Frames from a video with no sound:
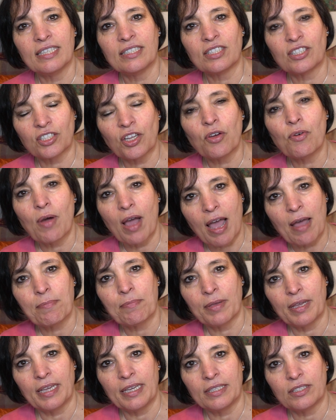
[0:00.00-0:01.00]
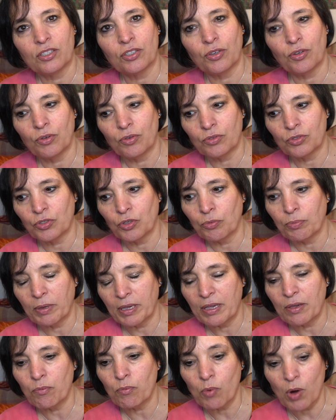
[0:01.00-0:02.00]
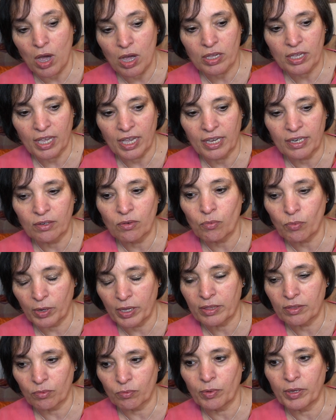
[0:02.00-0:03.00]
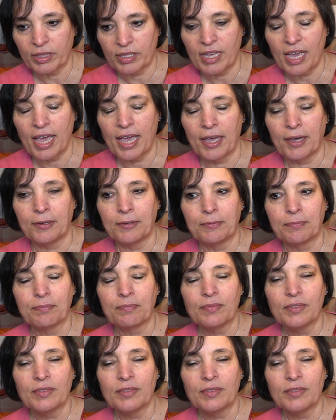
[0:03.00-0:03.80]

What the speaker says: is so happy to be working with Gail.